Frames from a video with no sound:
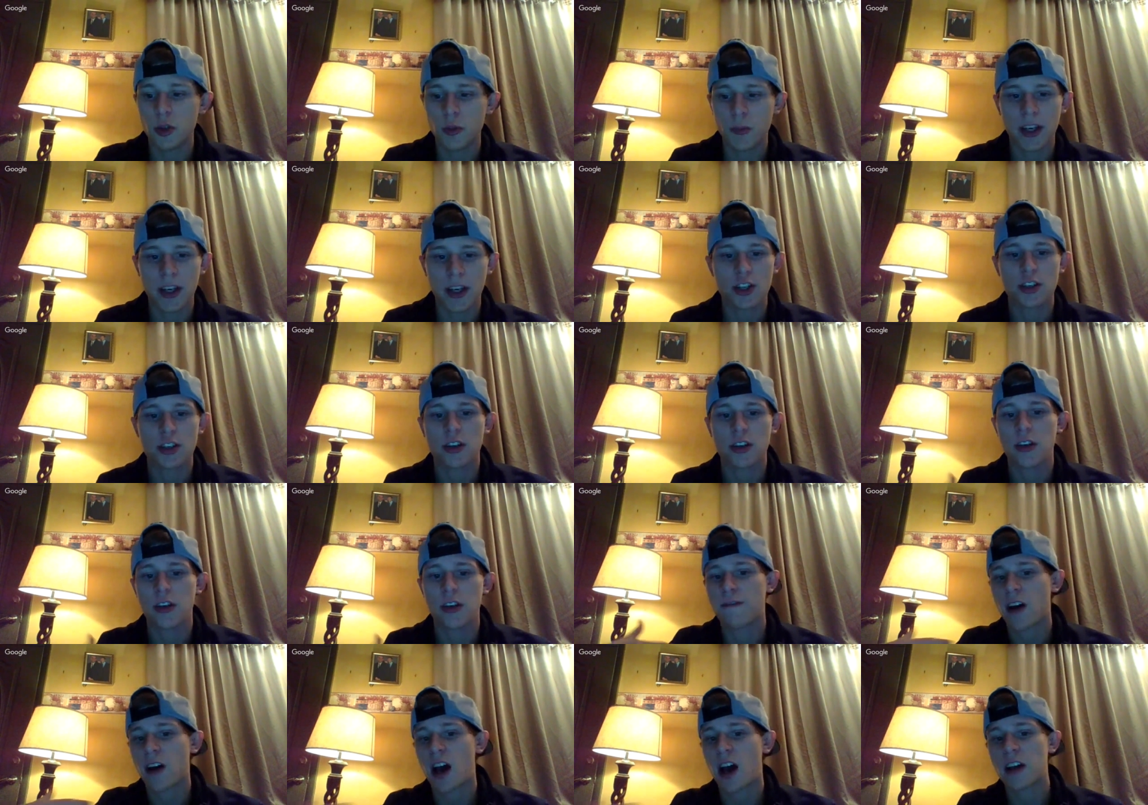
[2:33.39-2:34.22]
Make sure
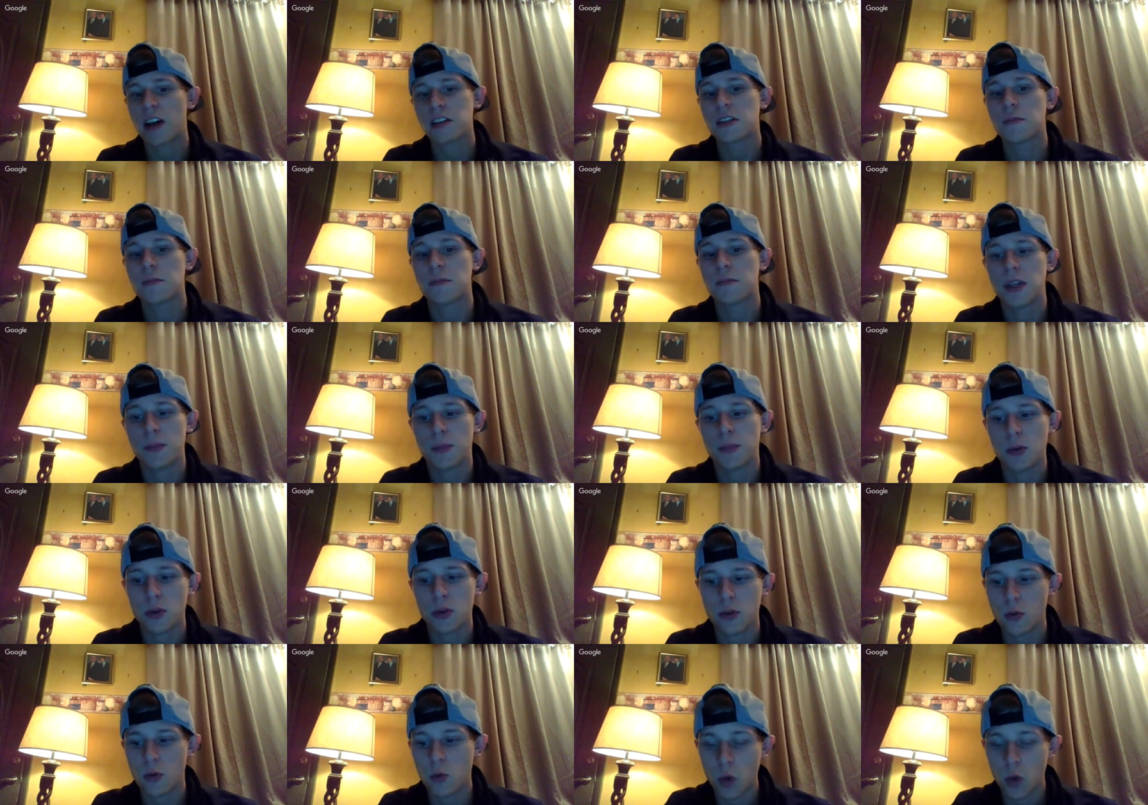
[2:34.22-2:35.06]
you find some people
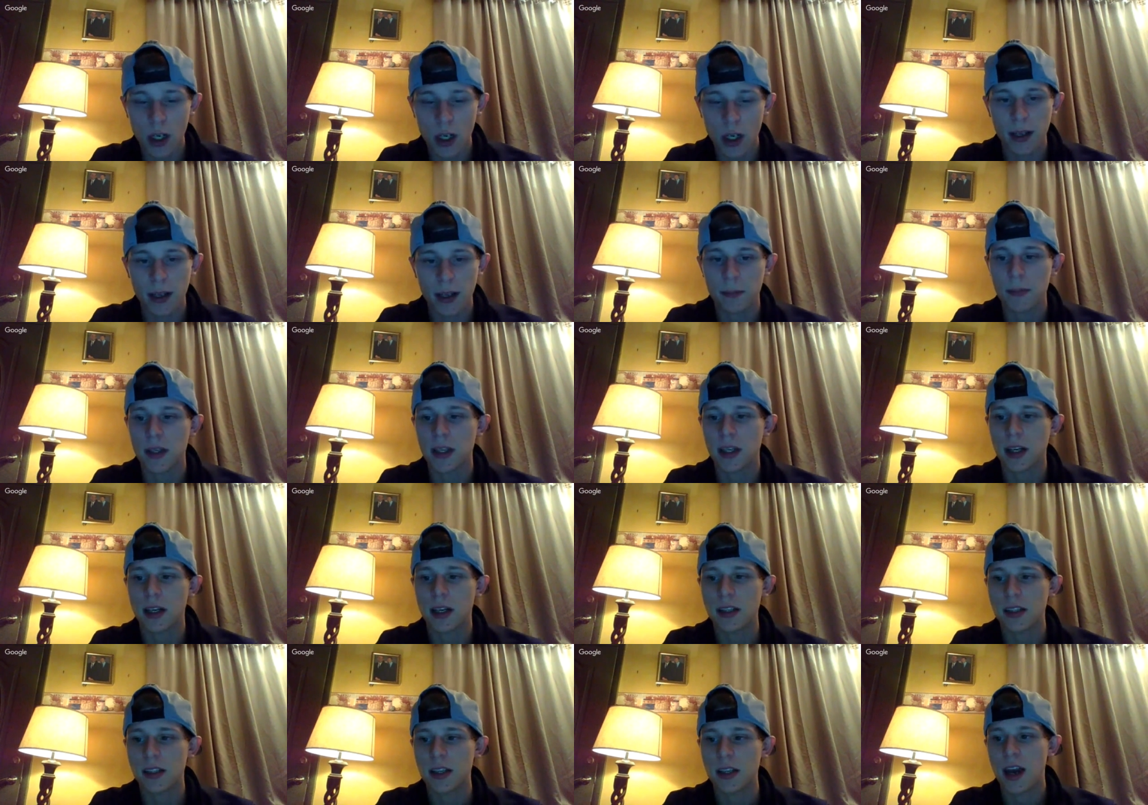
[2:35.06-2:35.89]
who want in,
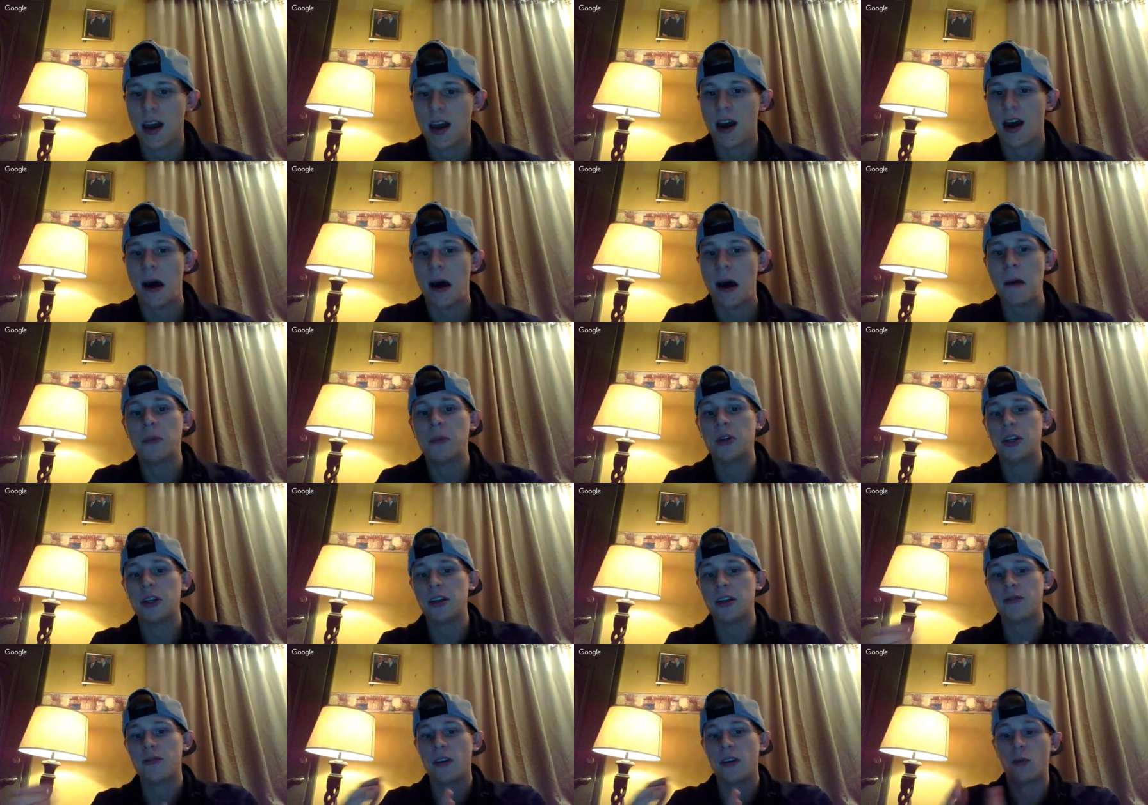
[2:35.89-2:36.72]
because I
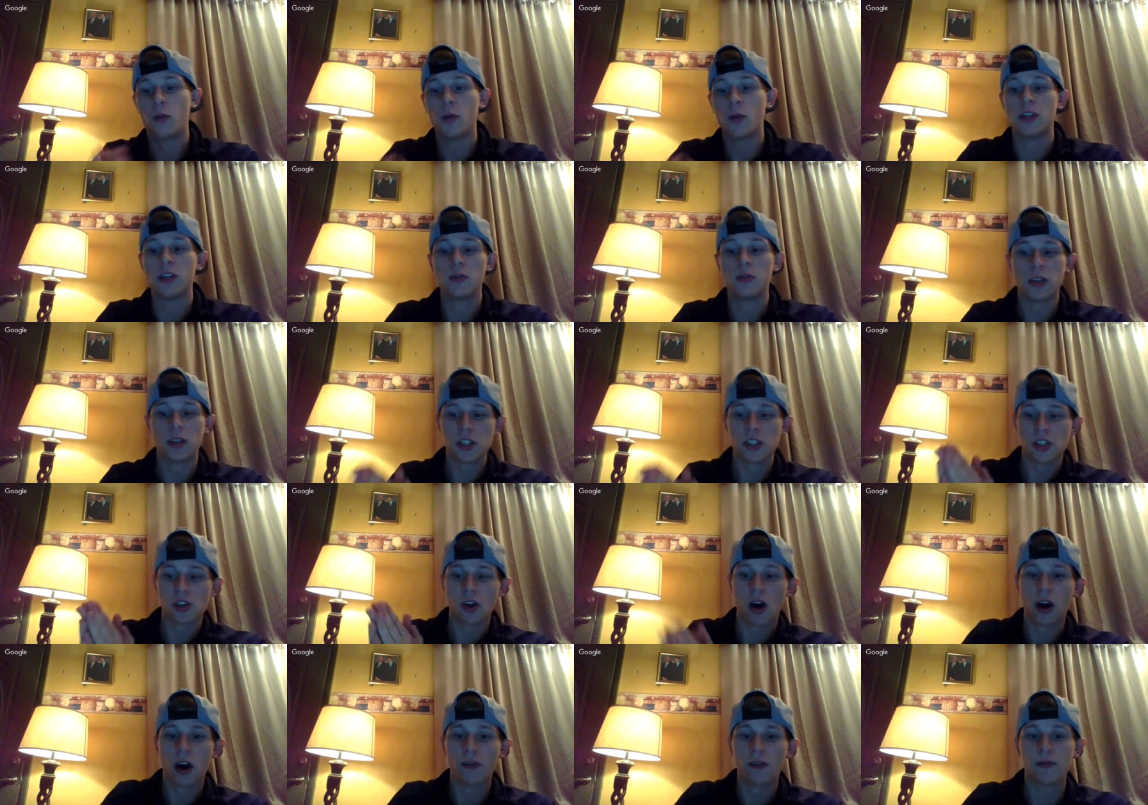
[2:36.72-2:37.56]
believe if we do this
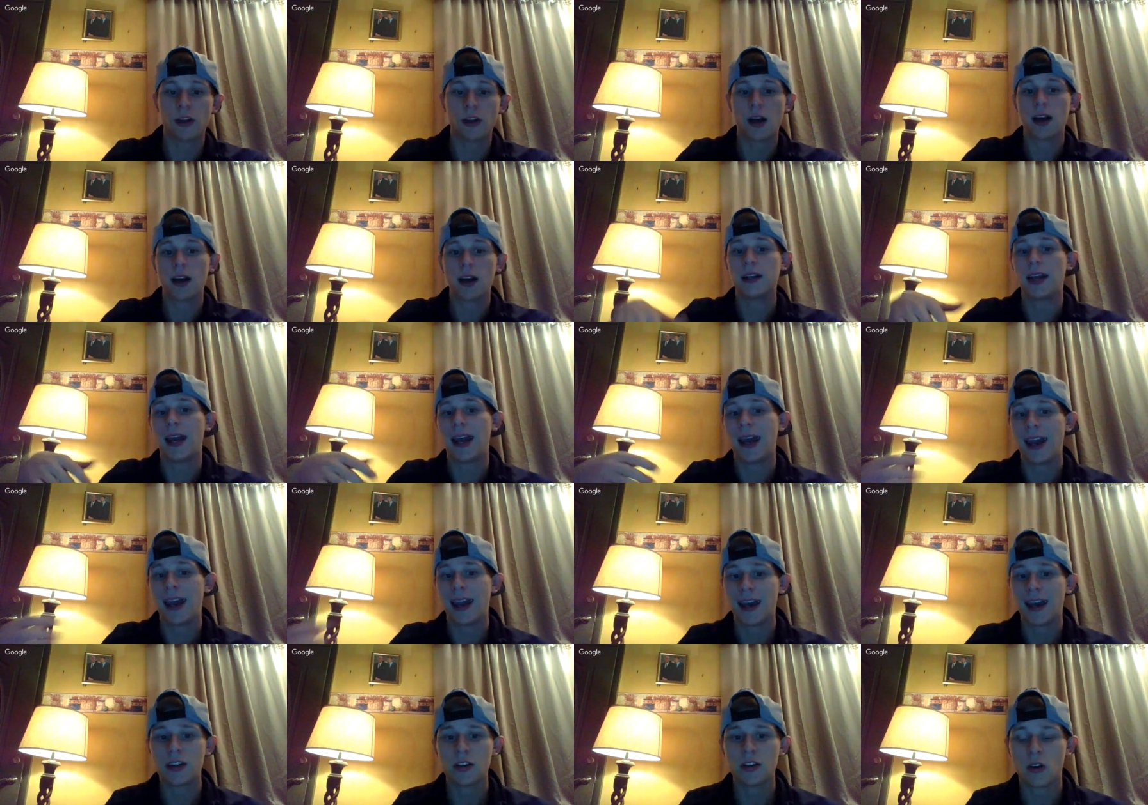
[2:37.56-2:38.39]
offline
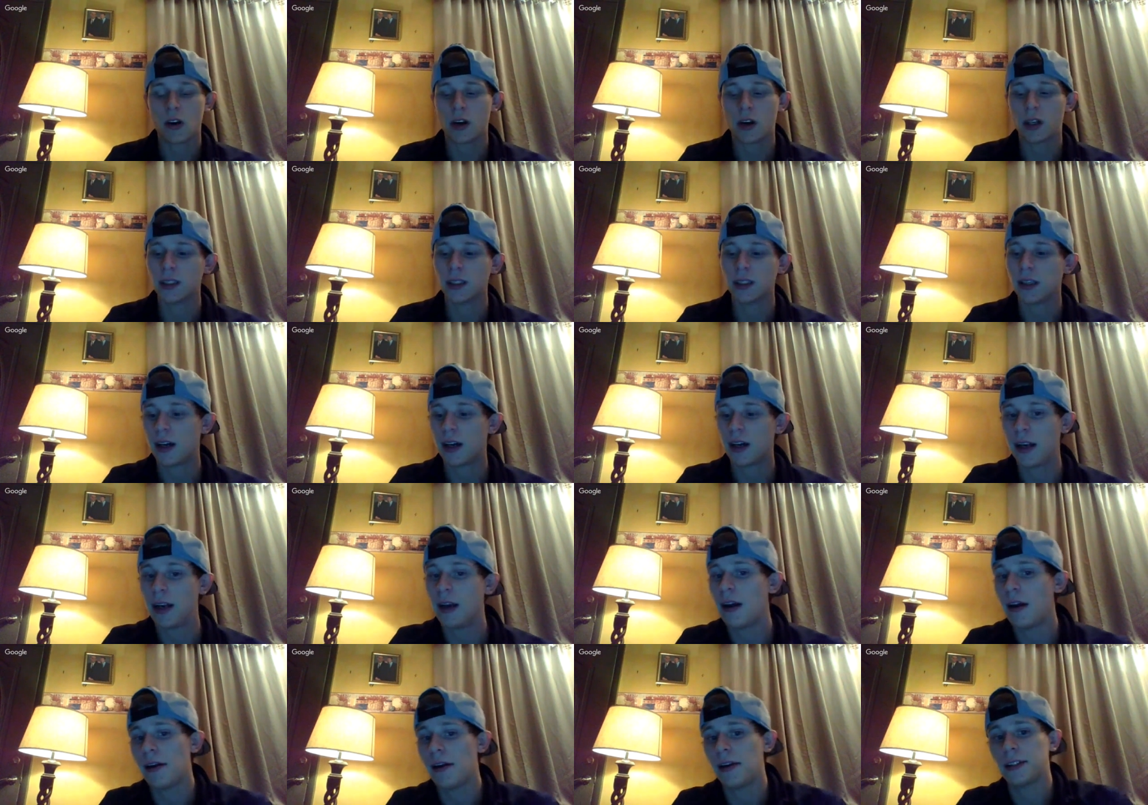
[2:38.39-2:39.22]
and
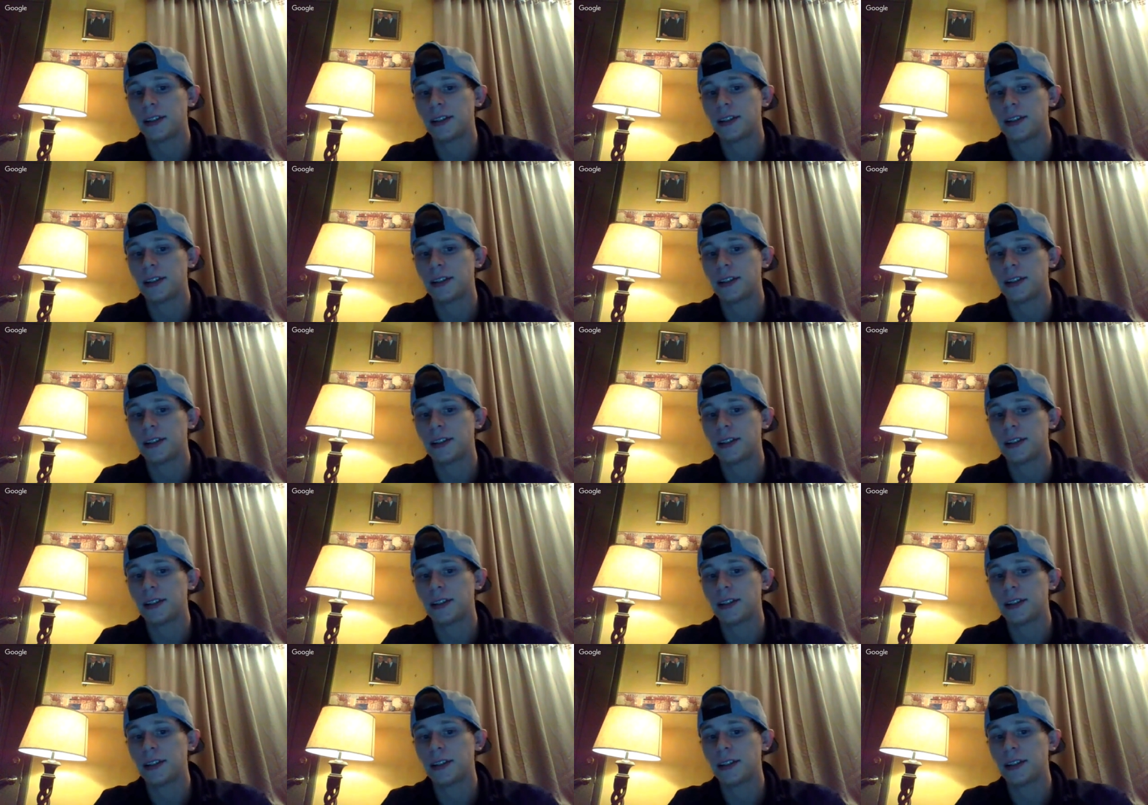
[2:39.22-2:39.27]
online,